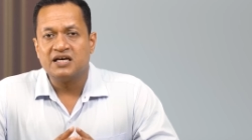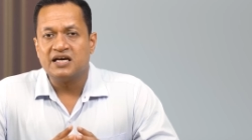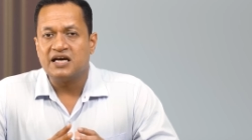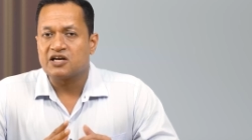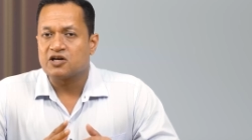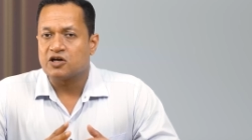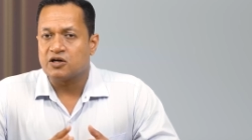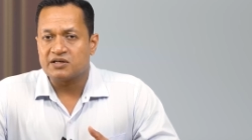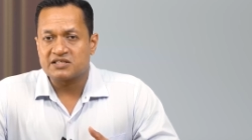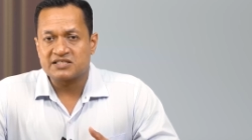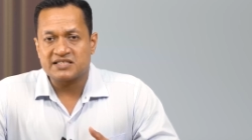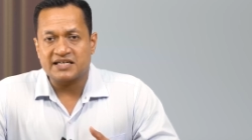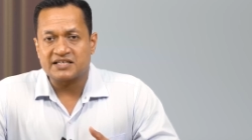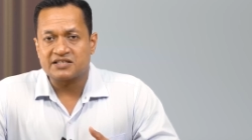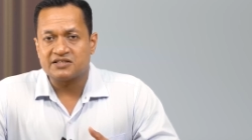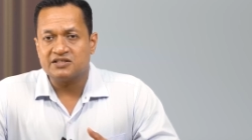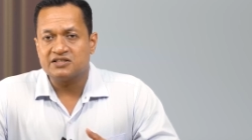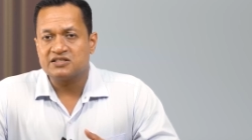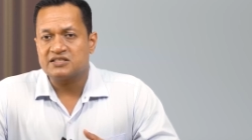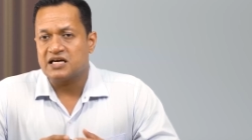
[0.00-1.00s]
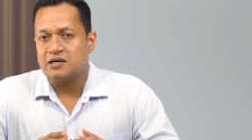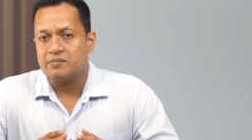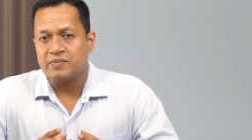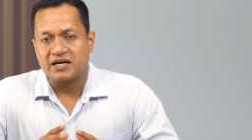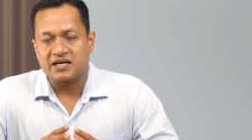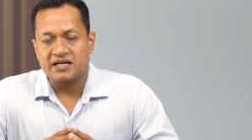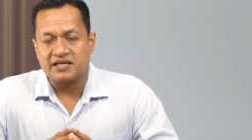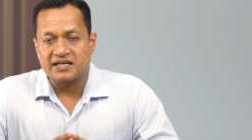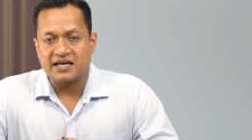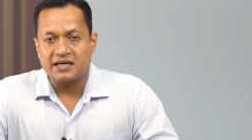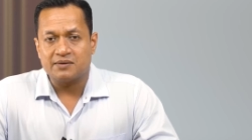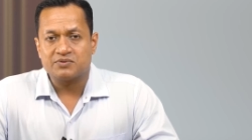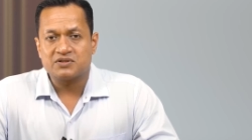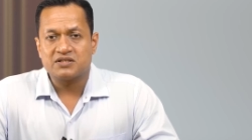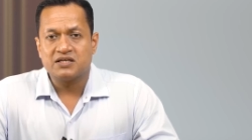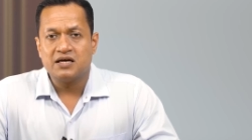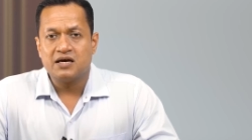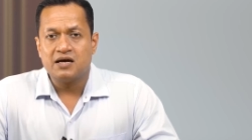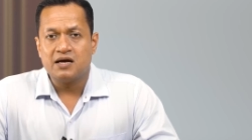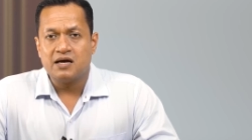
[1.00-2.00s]
economic sectors, and market
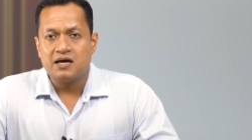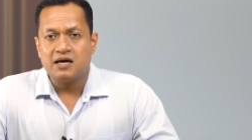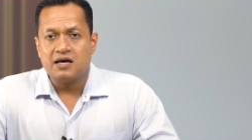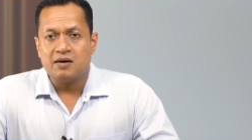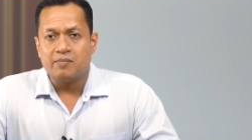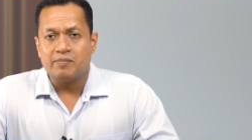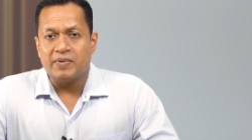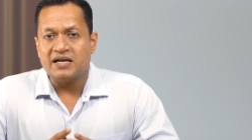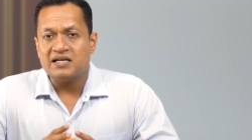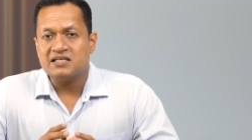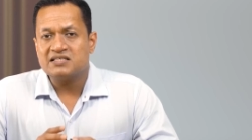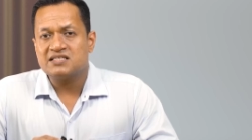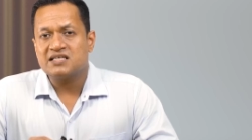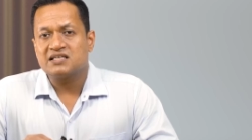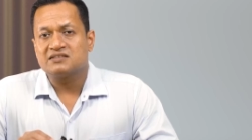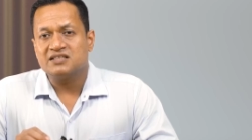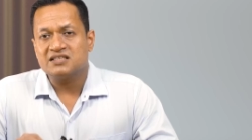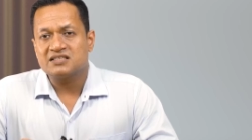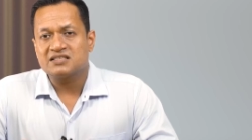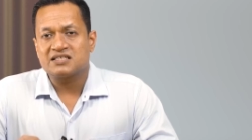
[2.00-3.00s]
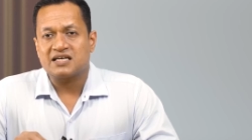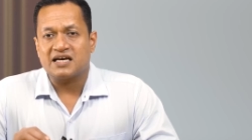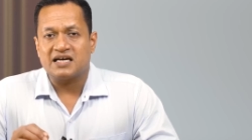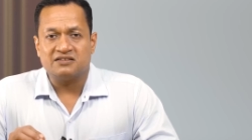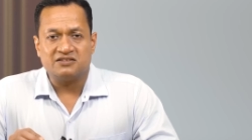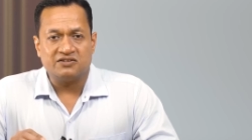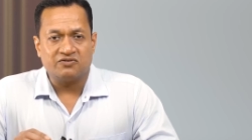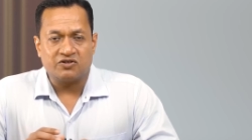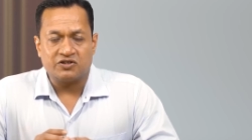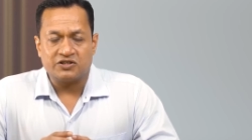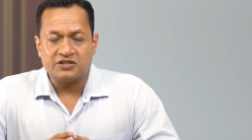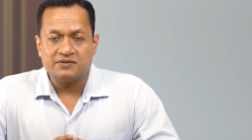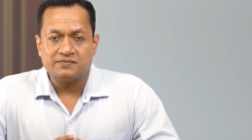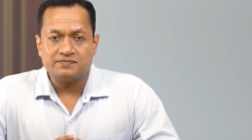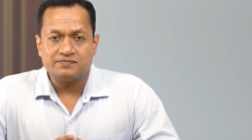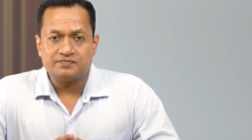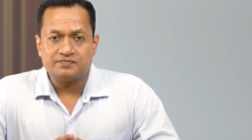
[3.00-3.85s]
caps, balancing risk and reward.